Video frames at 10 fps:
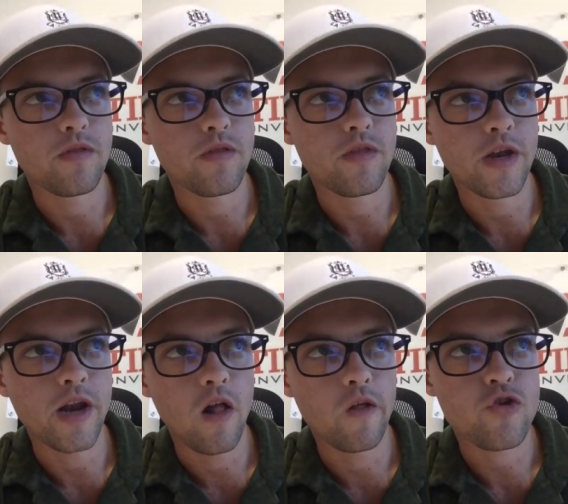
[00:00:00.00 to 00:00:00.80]
the
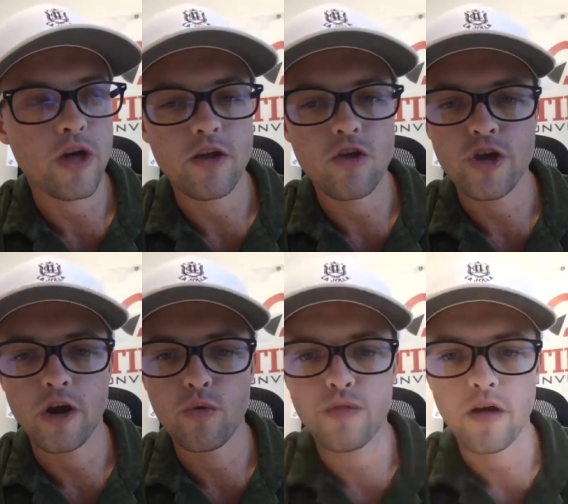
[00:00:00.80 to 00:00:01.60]
knowledge that he
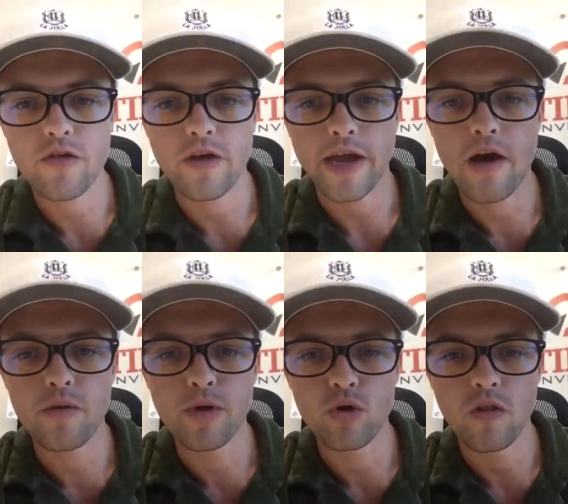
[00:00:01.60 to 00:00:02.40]
shared with us like how to
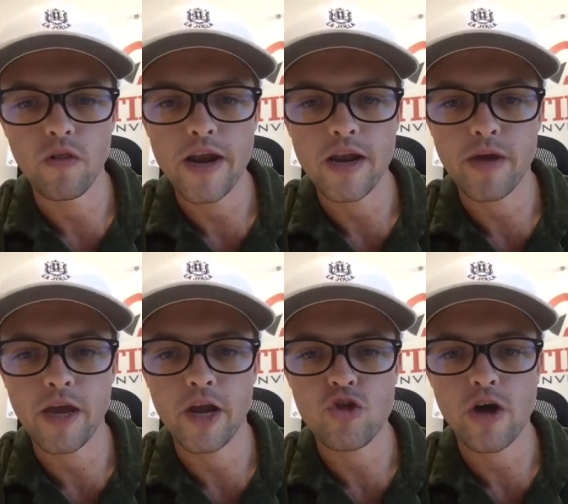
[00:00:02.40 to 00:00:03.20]
build a landing
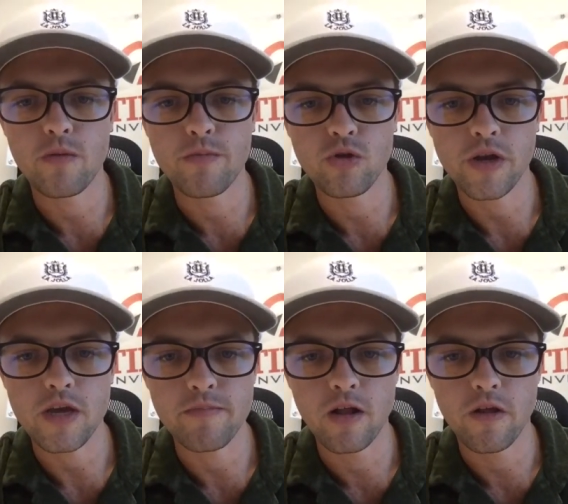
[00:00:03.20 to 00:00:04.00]
page how to build an
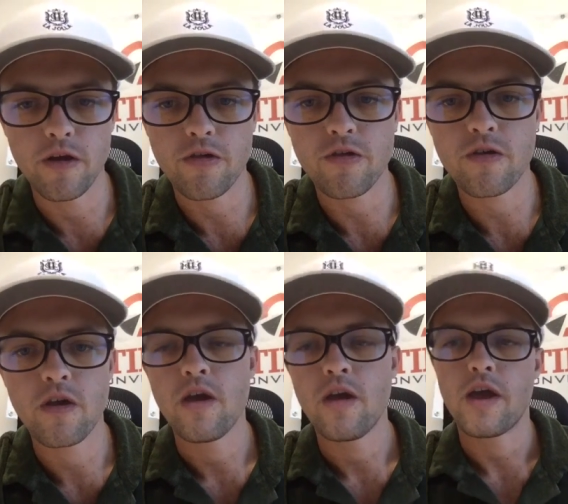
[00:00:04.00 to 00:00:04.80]
email list
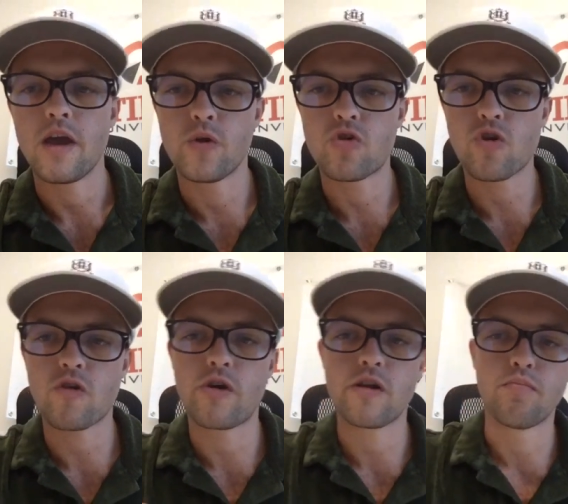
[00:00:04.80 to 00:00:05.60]
and we just
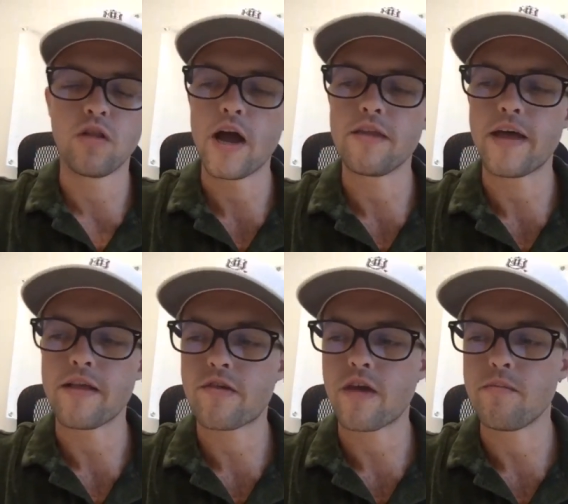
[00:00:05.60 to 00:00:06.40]
started applying
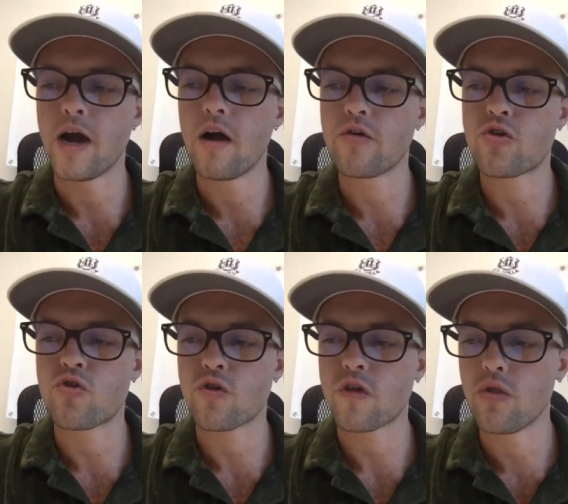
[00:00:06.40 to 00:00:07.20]
that same knowledge to
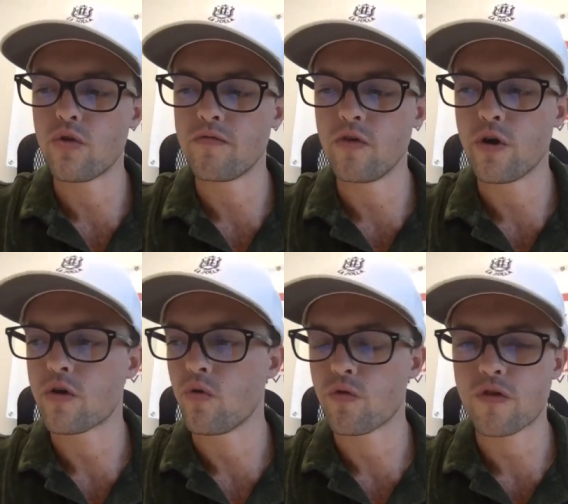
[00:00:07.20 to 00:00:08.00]
just other
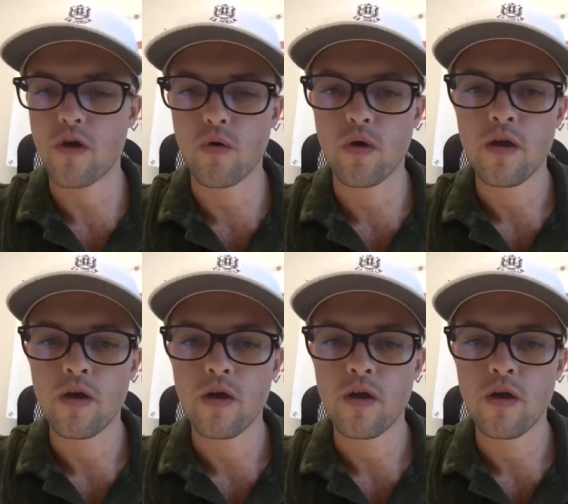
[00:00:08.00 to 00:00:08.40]
verticals so